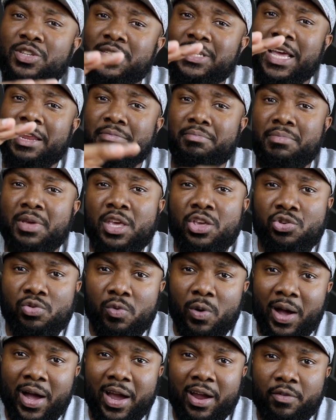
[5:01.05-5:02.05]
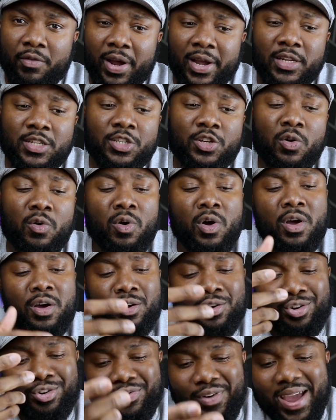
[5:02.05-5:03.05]
just that MIUI, right? So
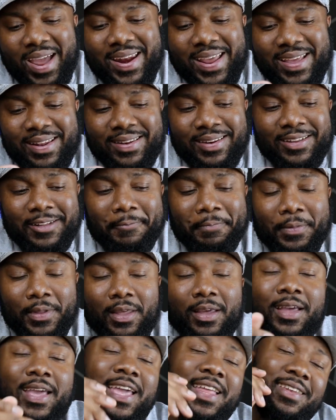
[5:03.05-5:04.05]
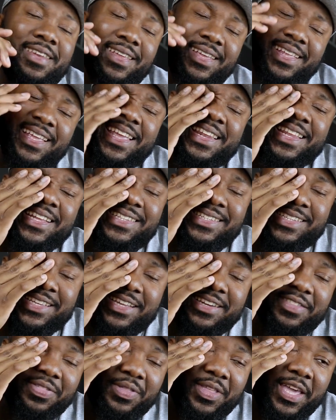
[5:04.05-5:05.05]
granted, and that's the
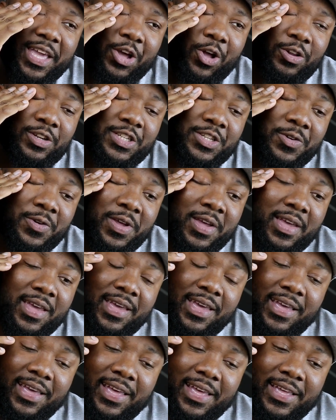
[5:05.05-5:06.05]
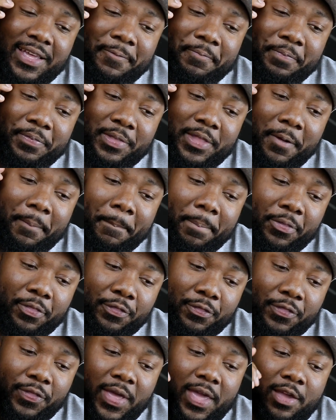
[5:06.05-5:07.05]
other thing also,
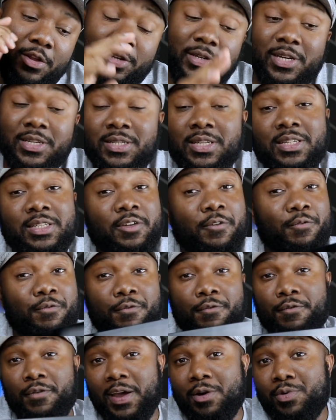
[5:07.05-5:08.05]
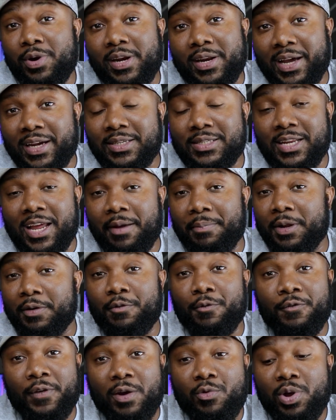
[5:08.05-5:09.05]
this is a very nice tablet,
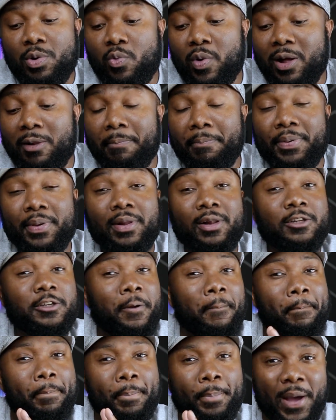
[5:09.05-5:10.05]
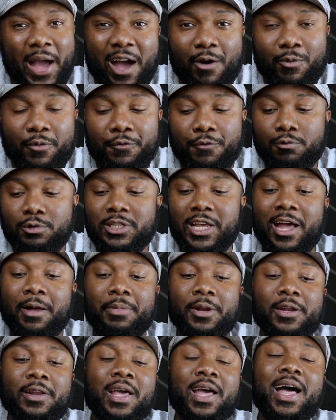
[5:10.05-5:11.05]
very well built, powerful
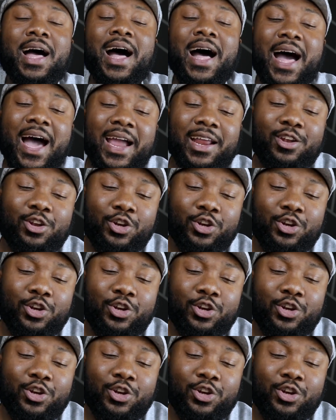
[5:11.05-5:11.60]
tablet. I